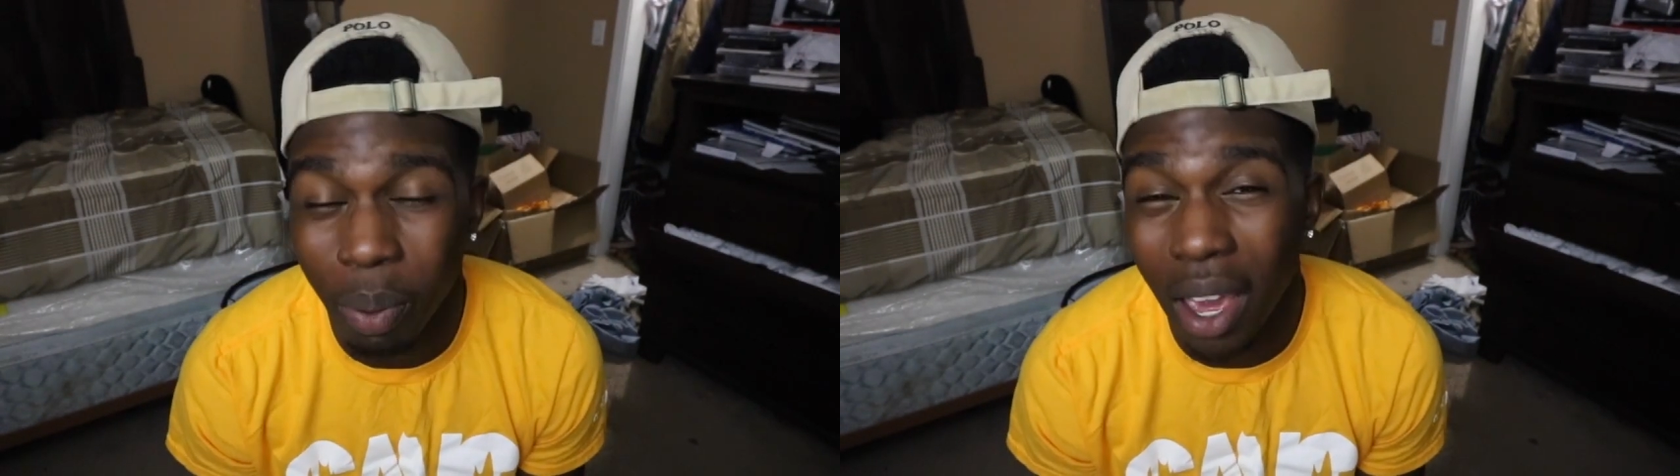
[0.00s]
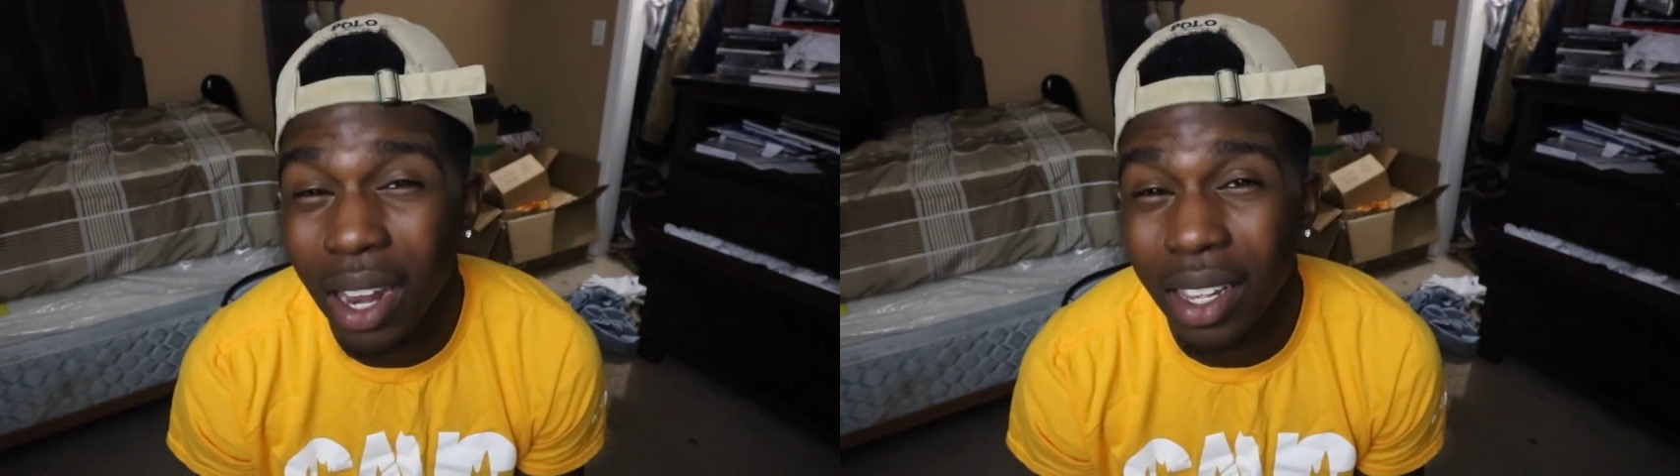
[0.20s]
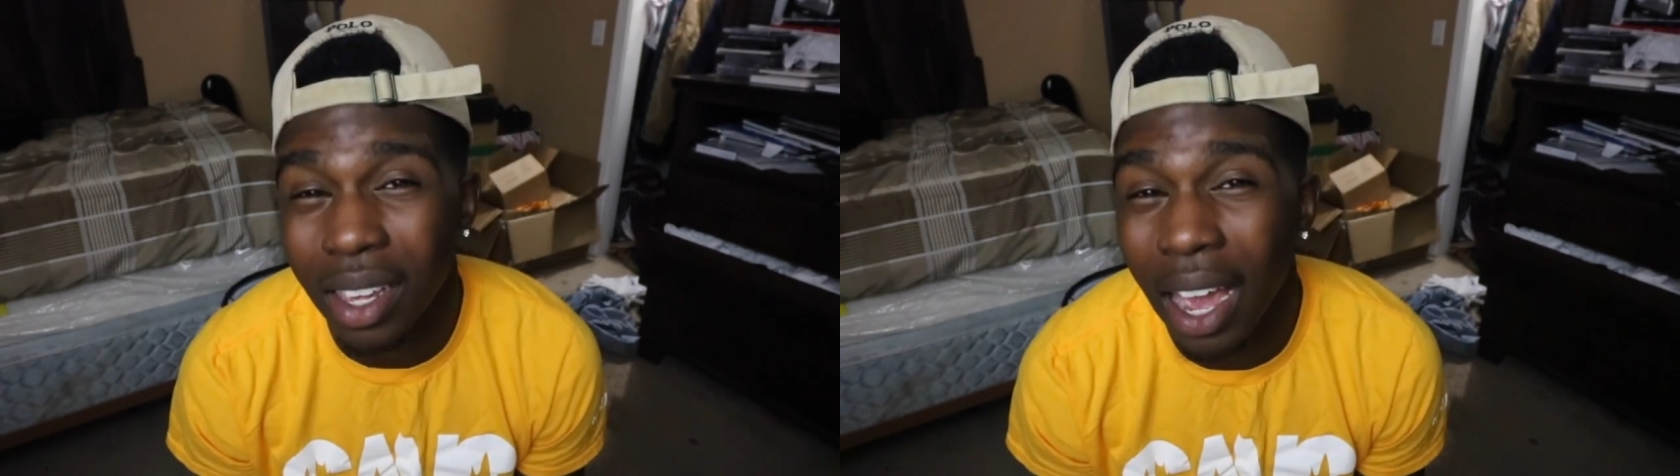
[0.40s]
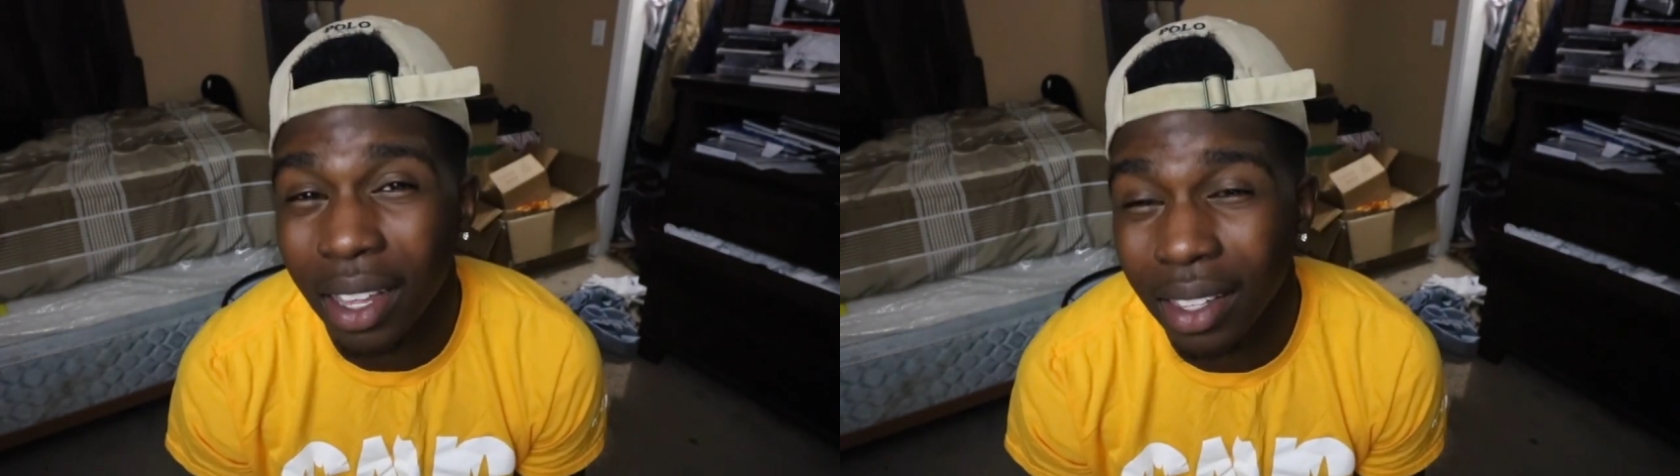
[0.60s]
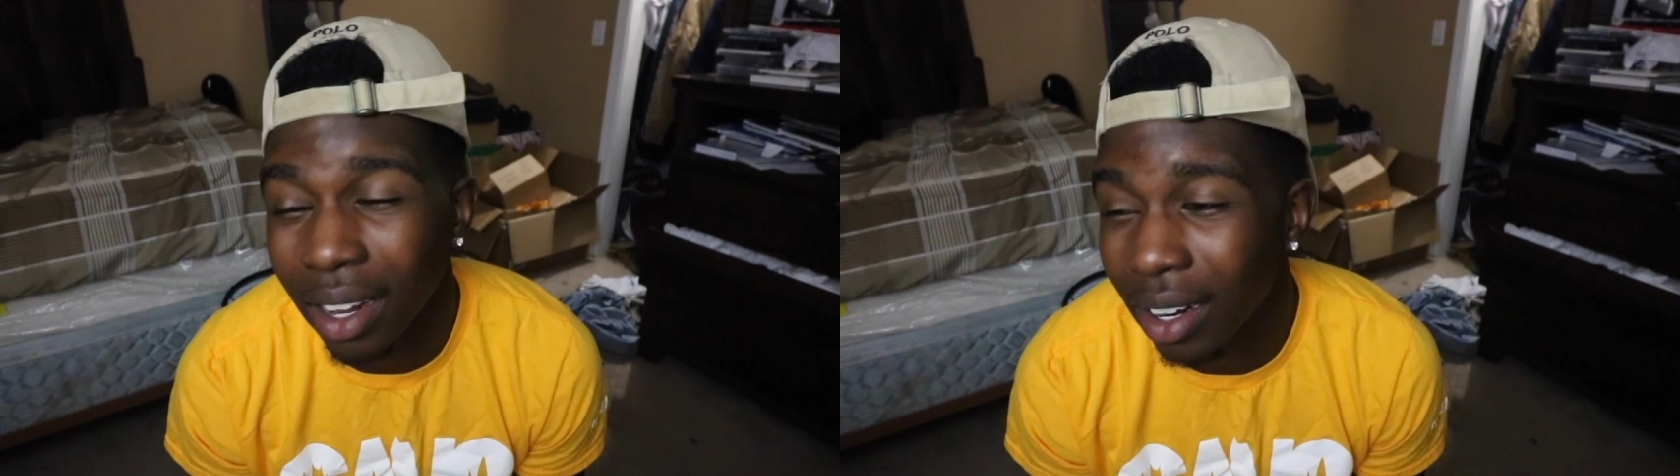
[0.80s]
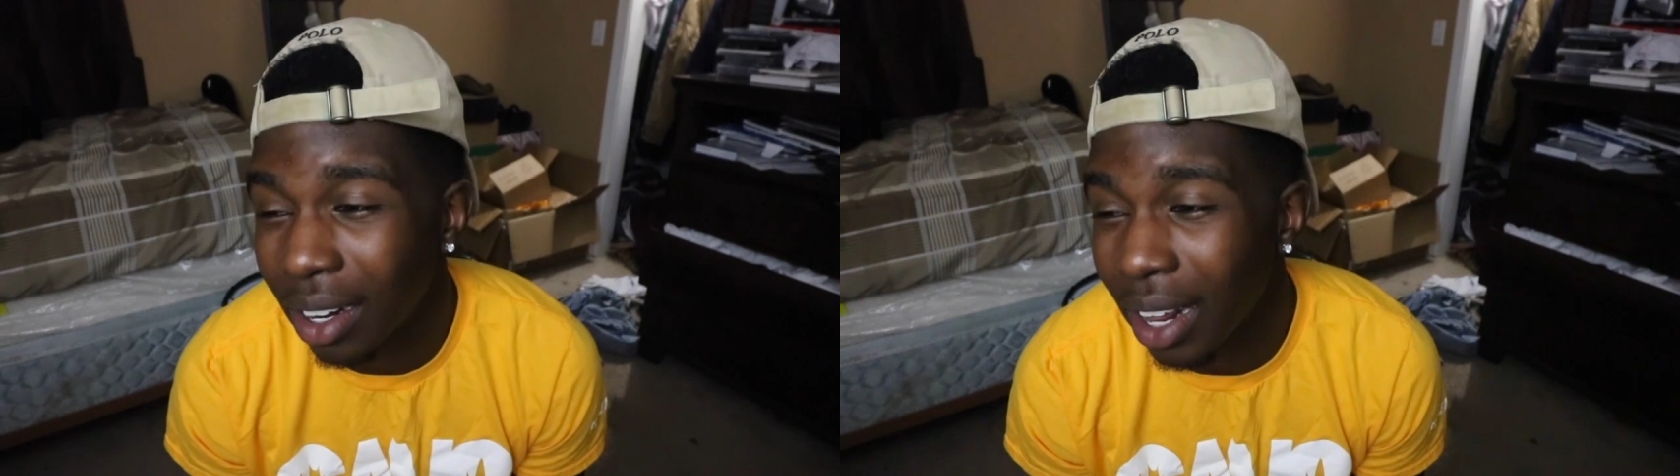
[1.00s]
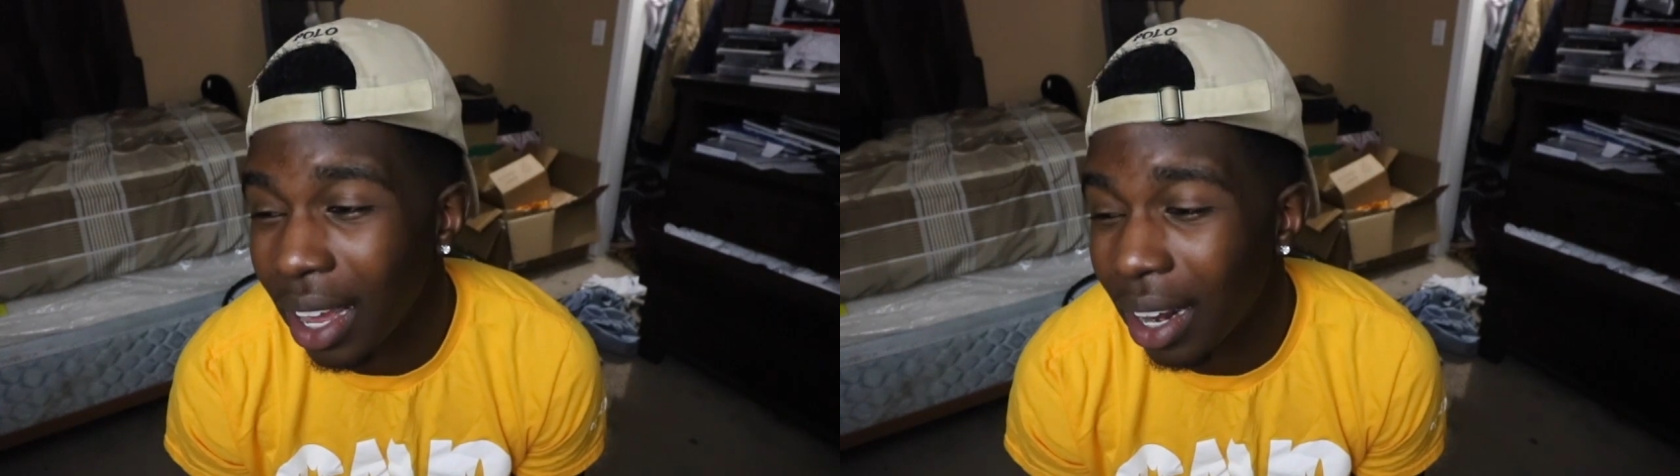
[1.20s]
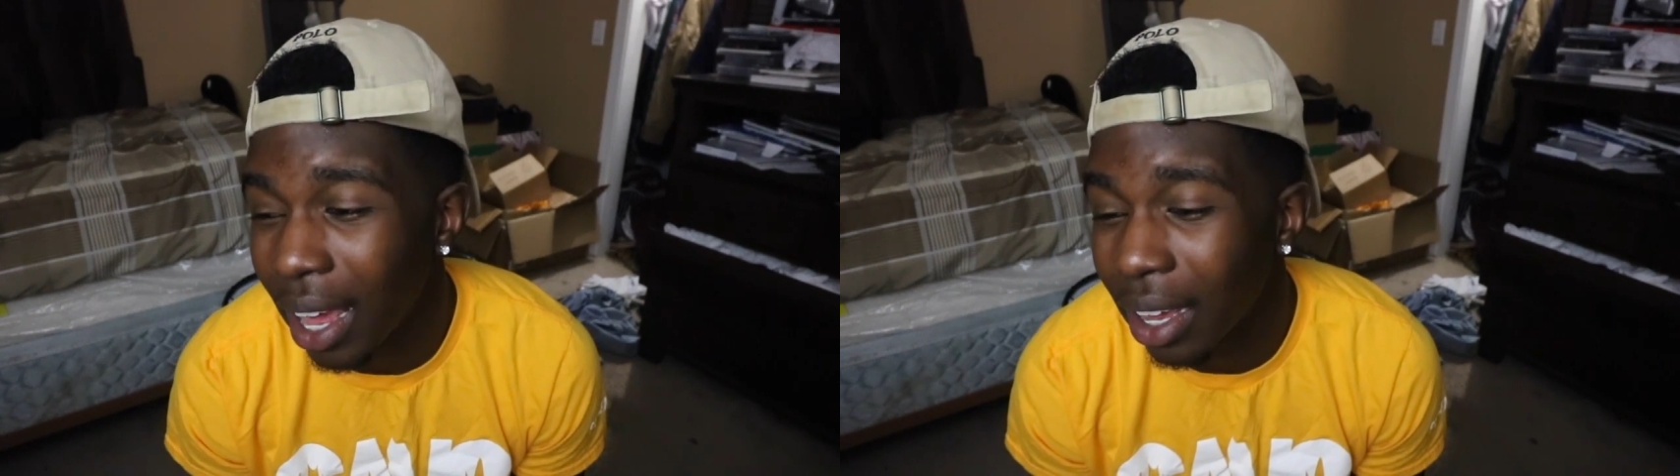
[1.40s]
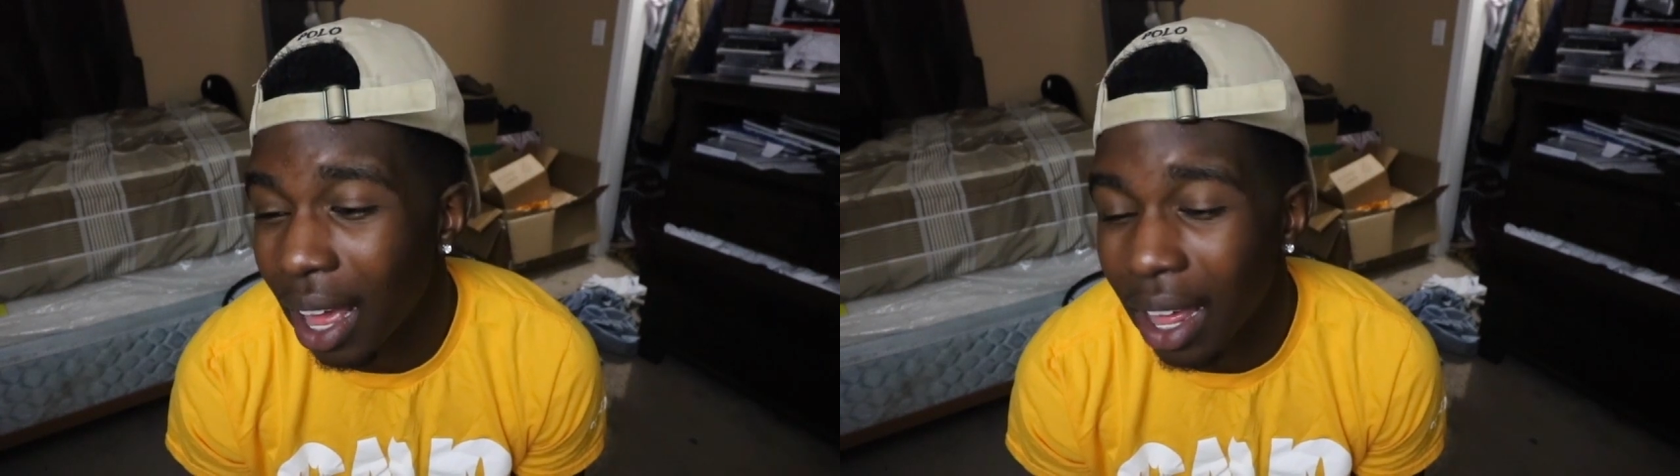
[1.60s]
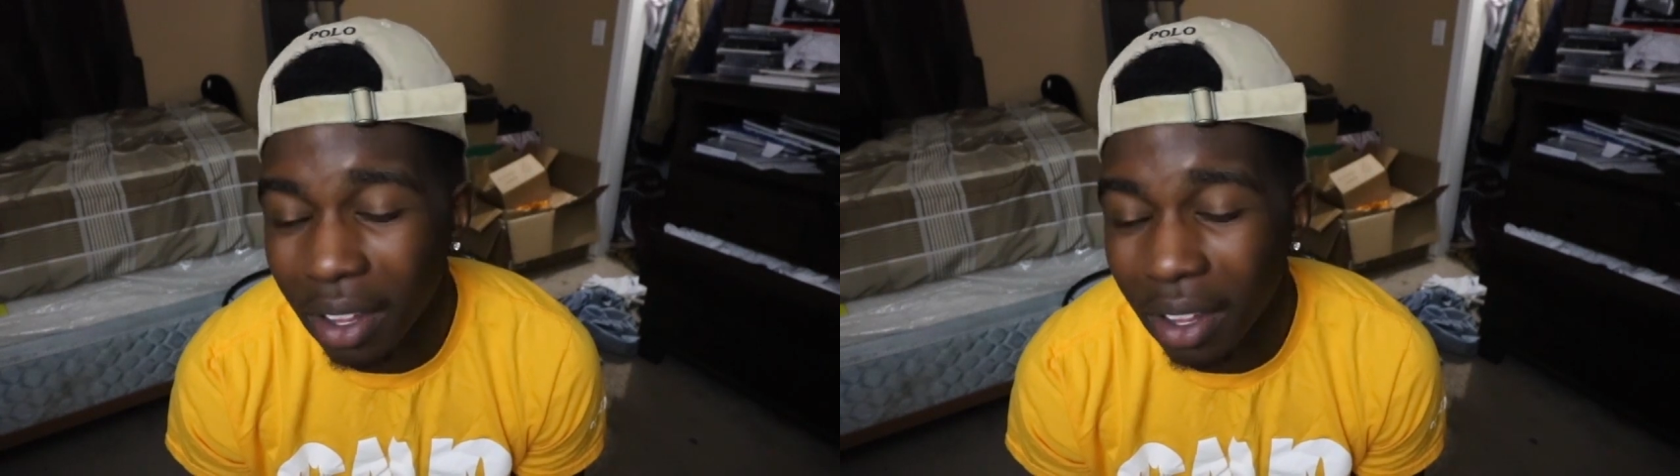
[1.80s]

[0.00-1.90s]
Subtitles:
petty at the end of the day. Like,